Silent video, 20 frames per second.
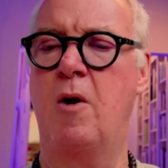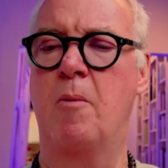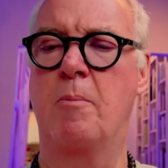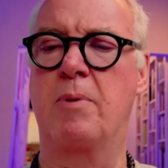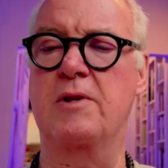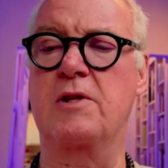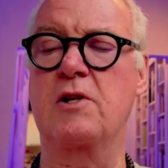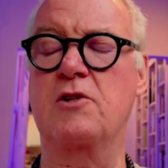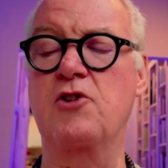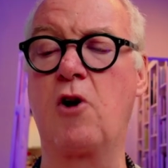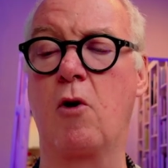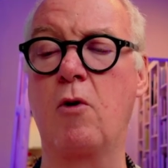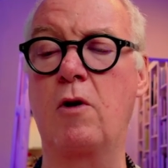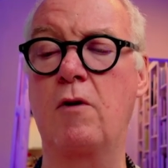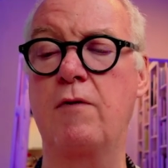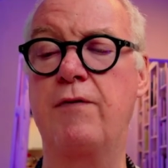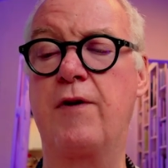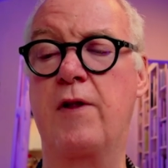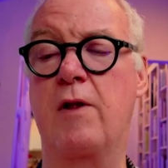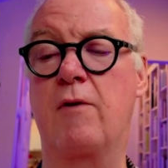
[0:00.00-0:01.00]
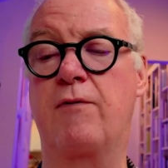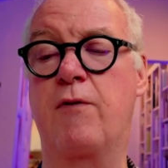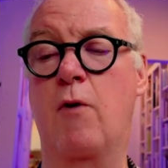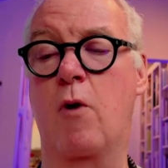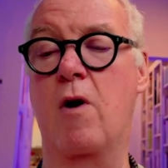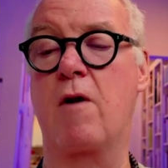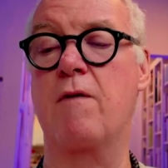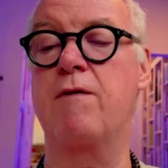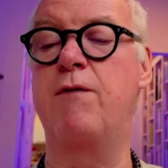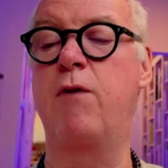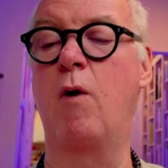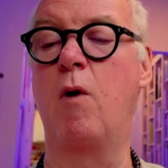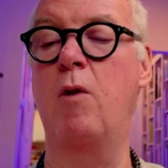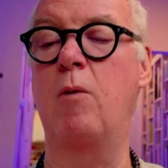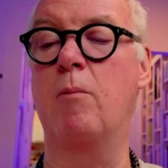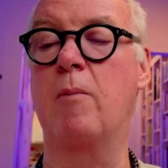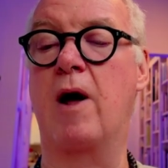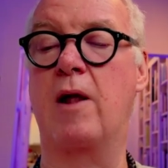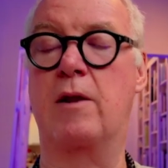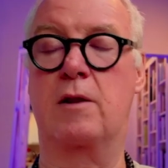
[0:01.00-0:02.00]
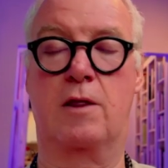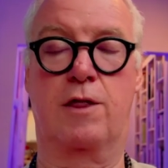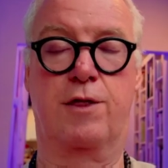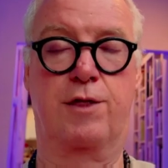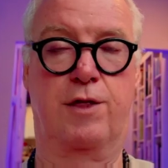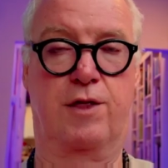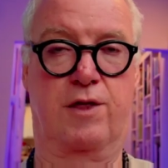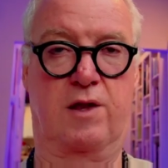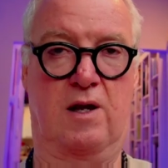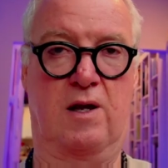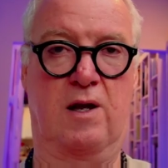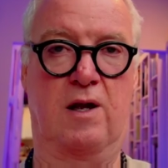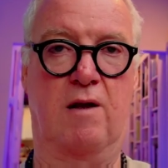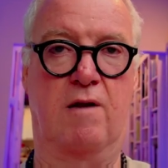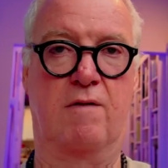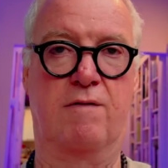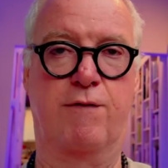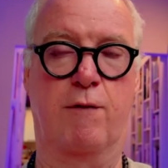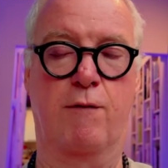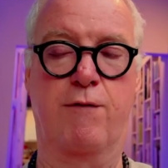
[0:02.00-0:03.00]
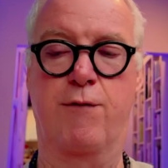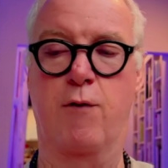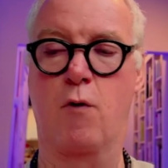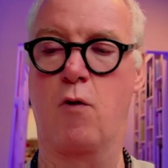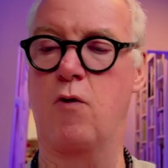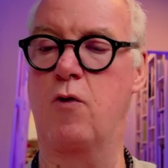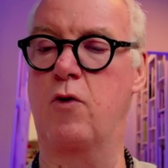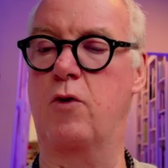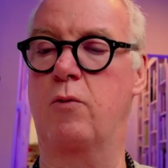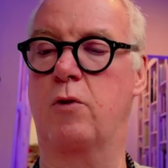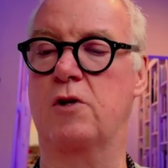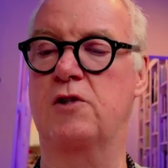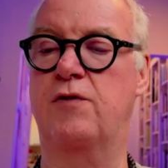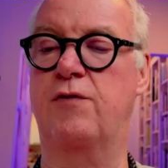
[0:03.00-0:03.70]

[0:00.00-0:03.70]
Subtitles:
But the total for a full month for food was